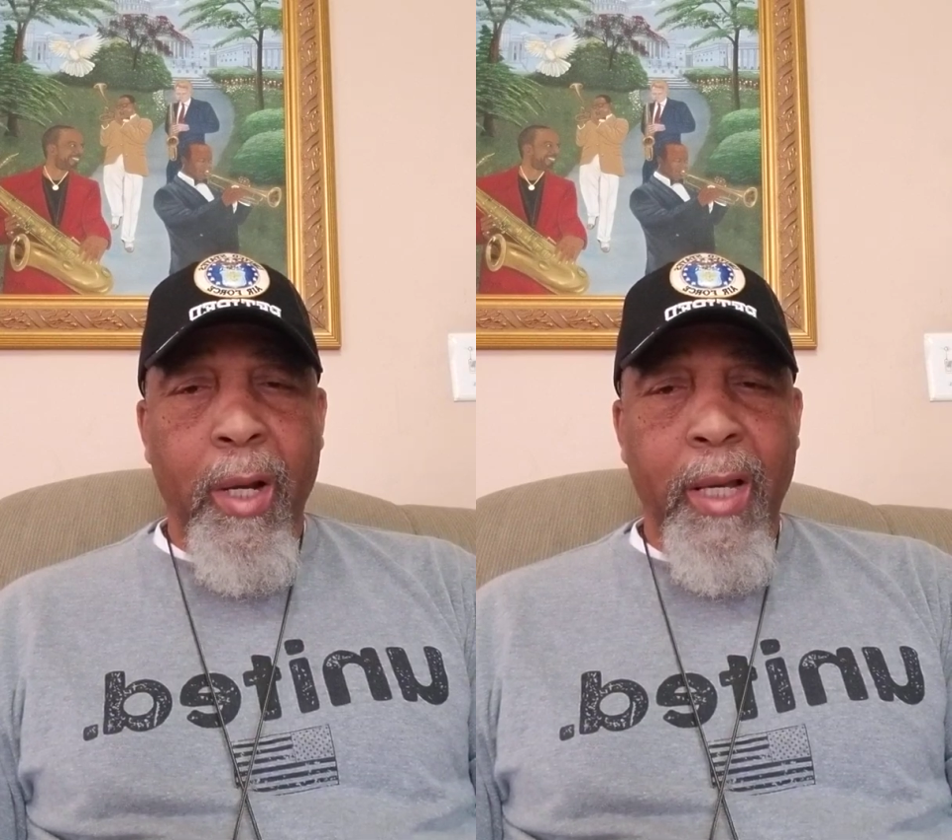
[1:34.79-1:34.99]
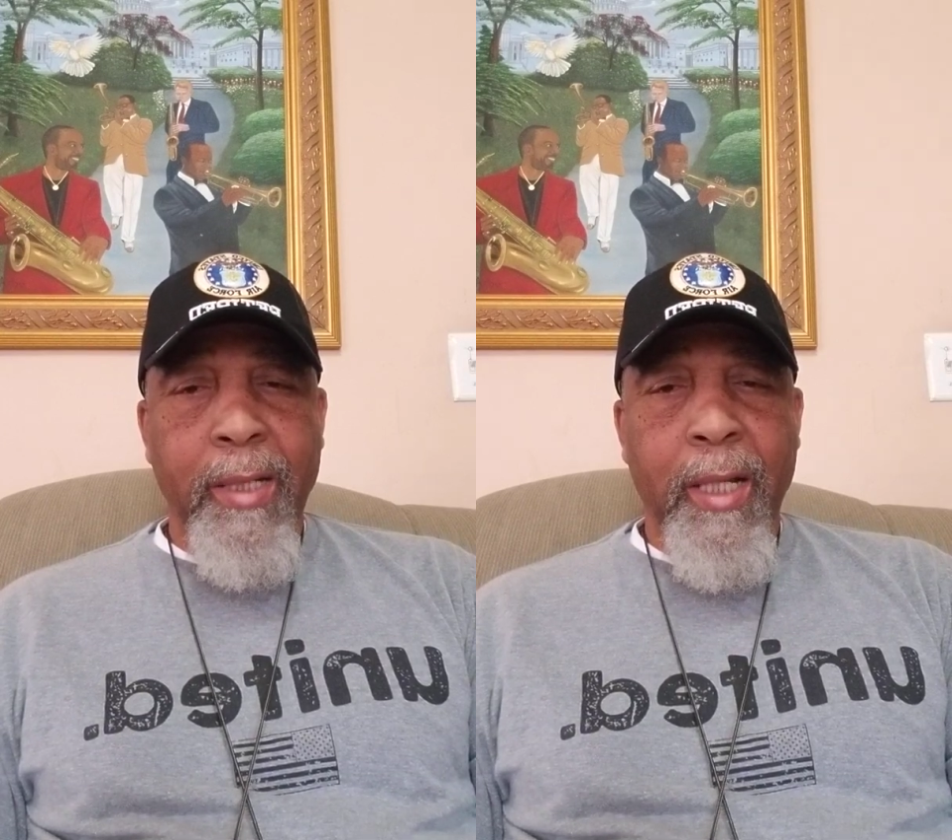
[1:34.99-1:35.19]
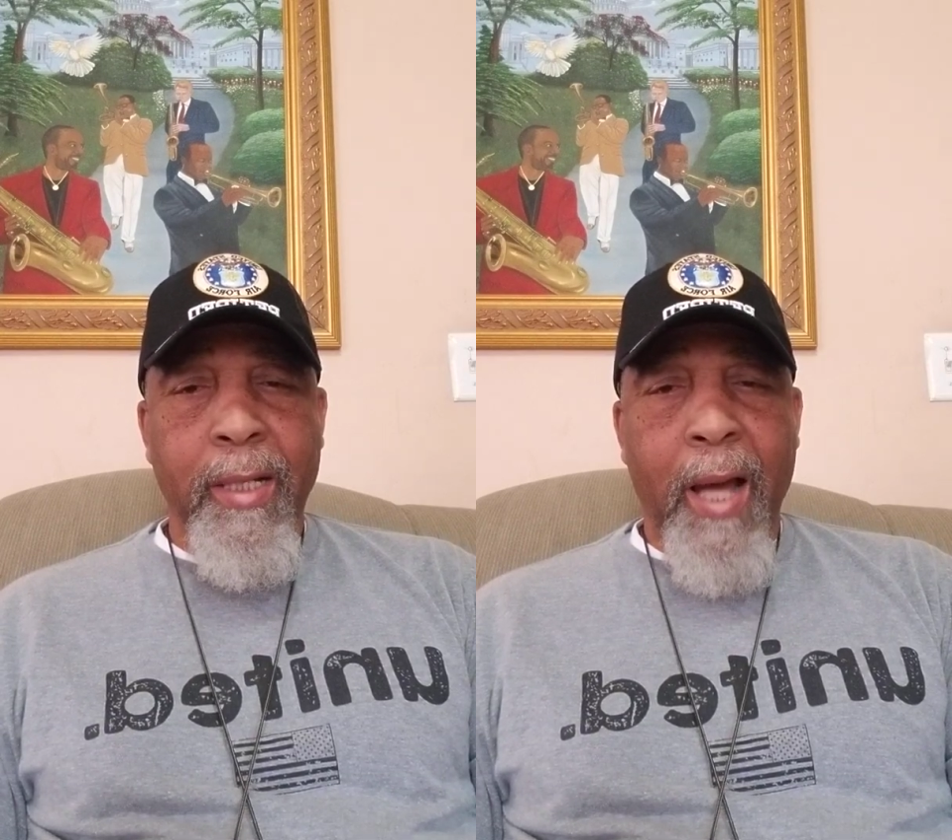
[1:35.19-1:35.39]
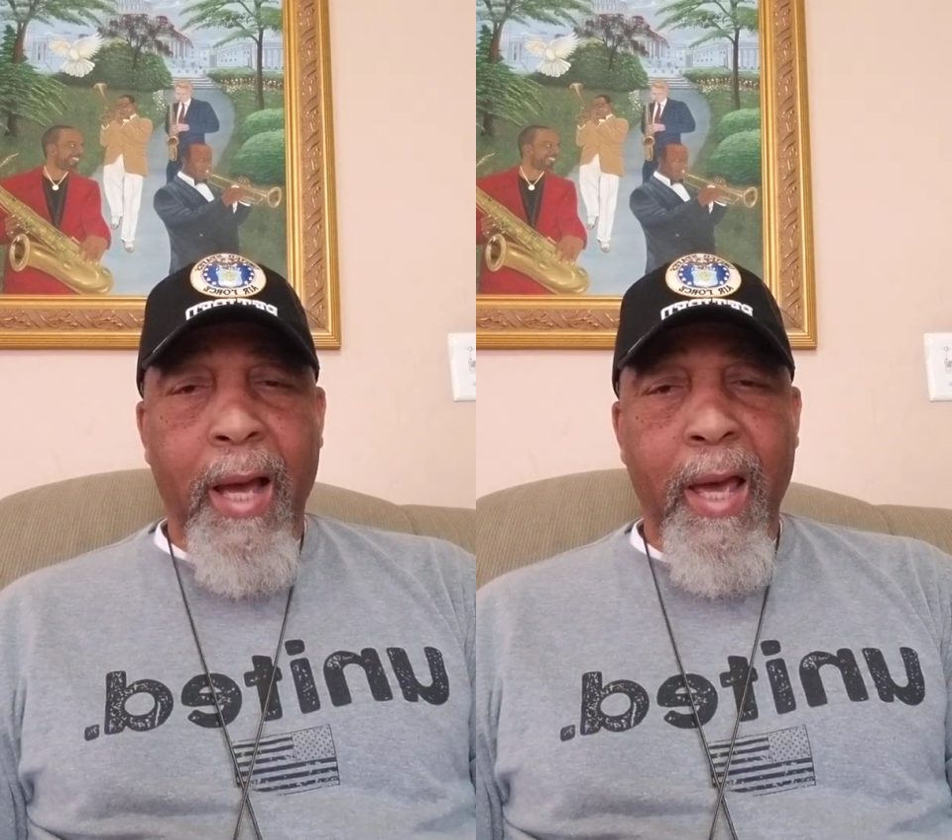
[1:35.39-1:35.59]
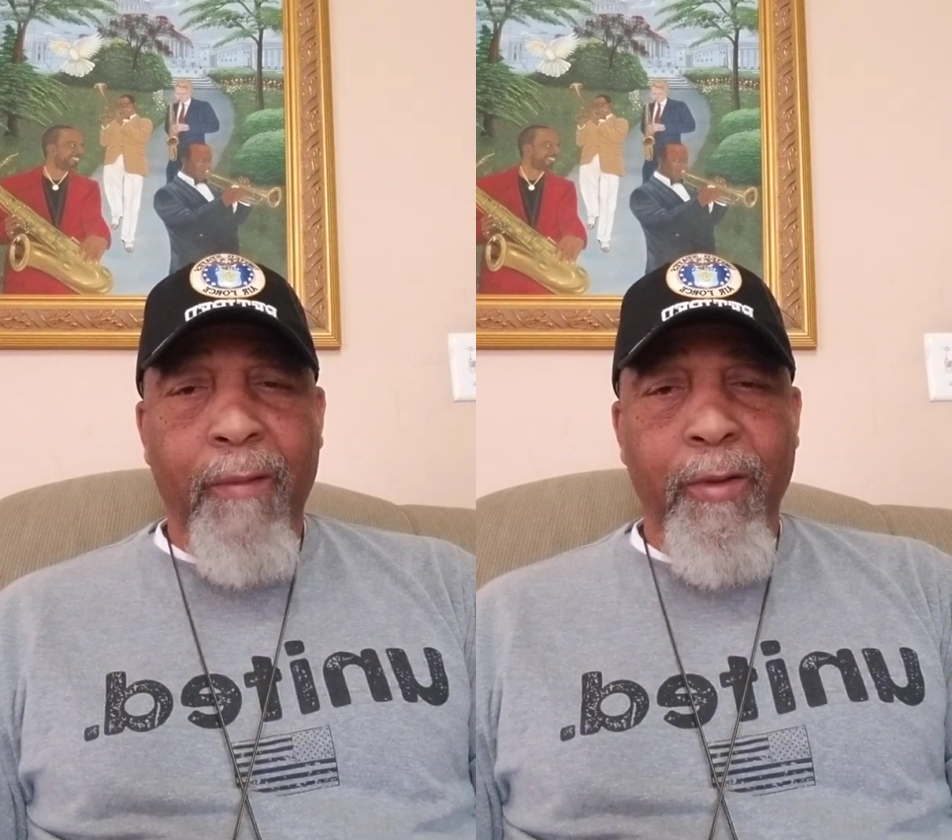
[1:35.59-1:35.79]
it did not
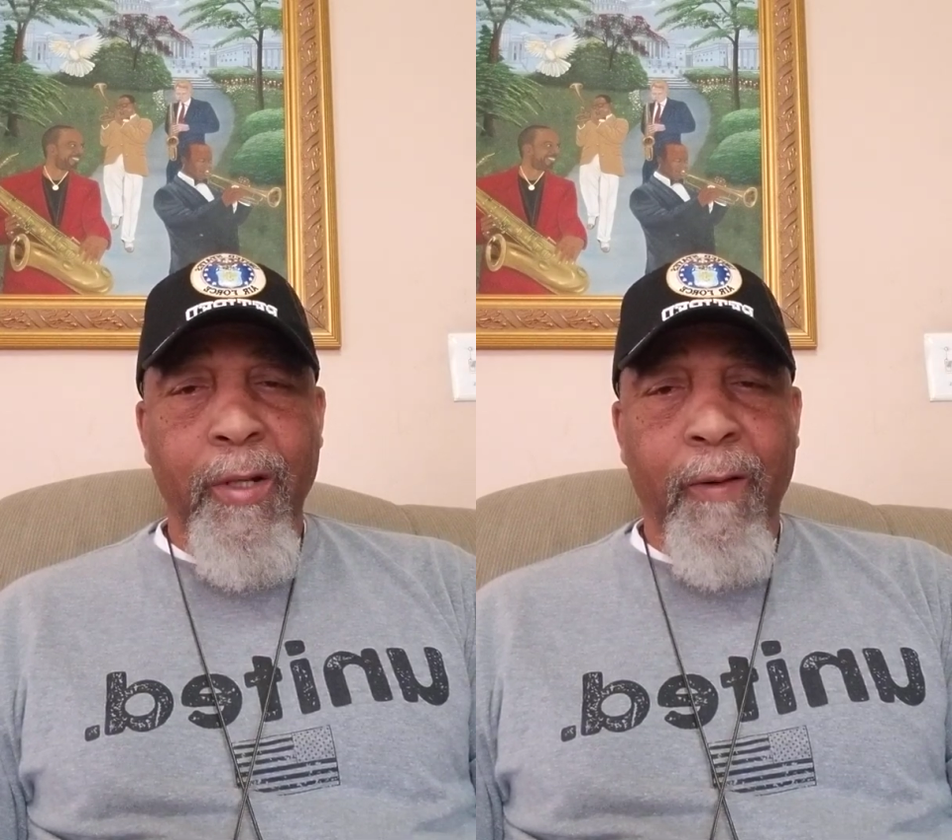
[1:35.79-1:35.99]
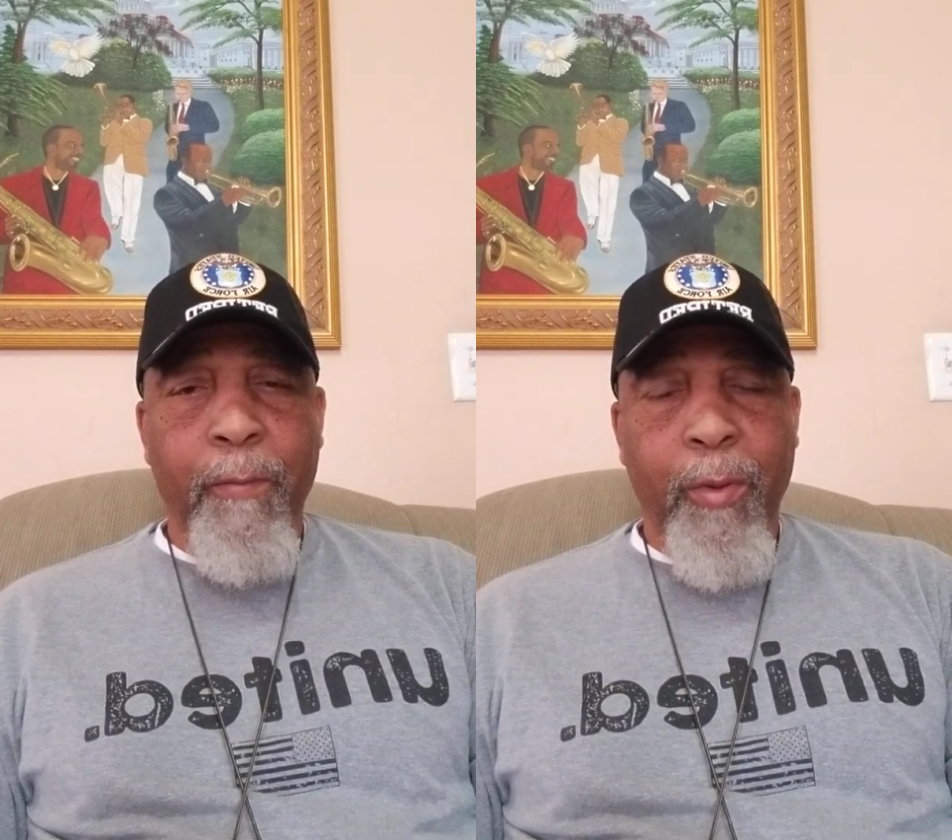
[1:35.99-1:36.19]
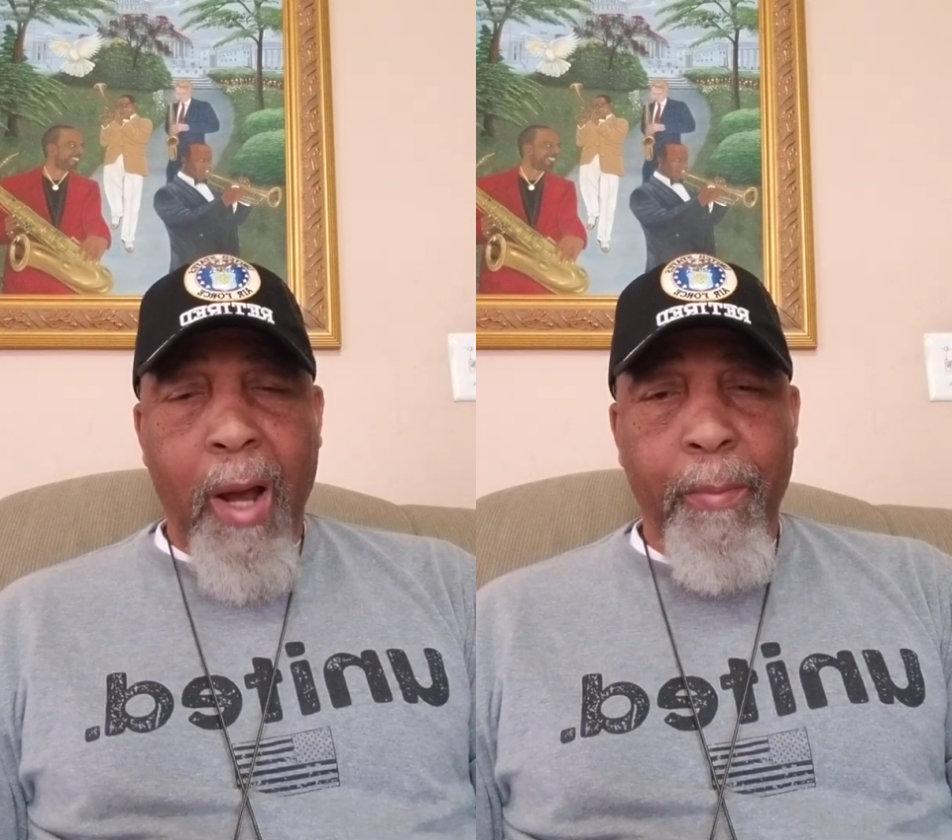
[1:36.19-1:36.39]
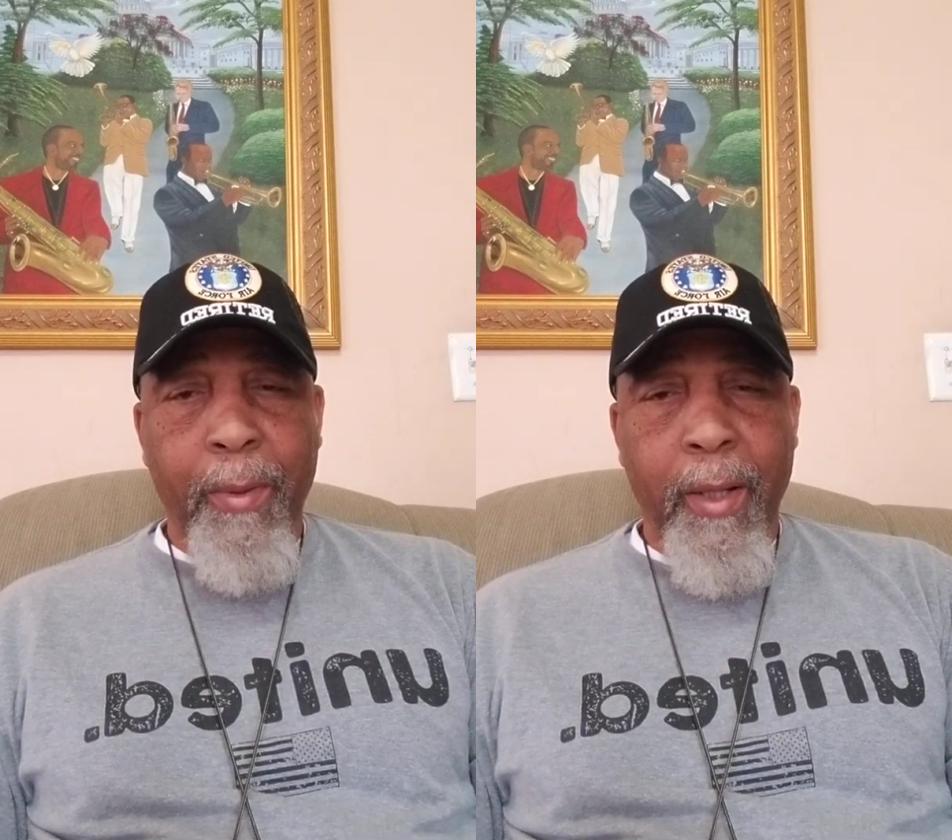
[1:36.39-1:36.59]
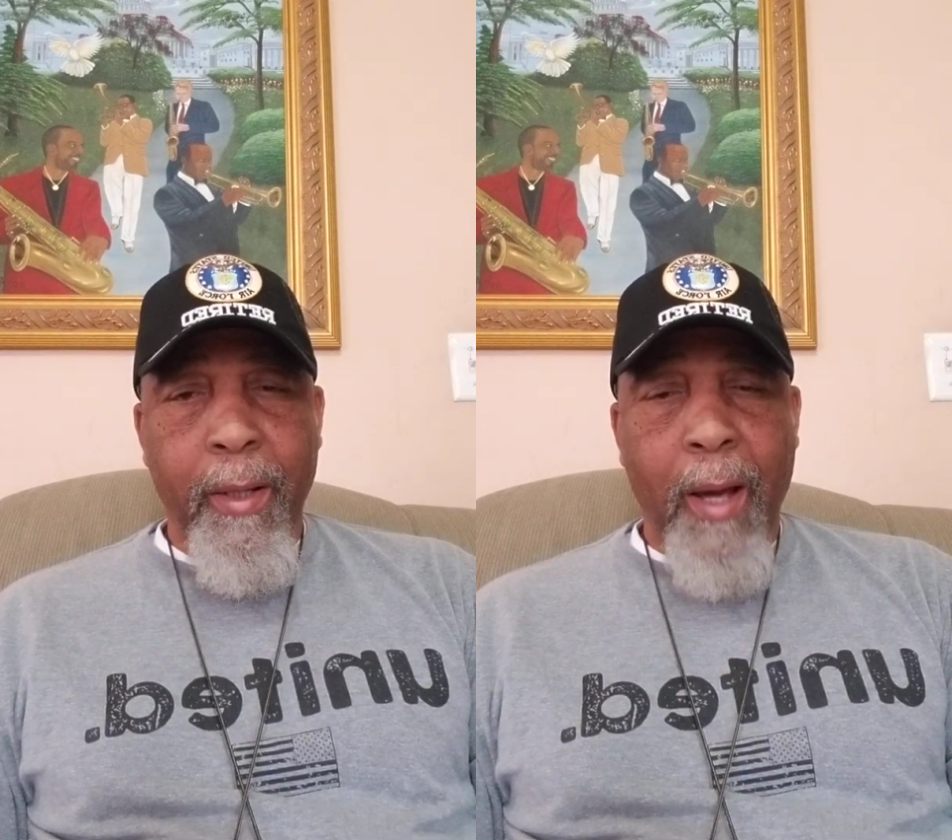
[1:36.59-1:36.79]
have enough property.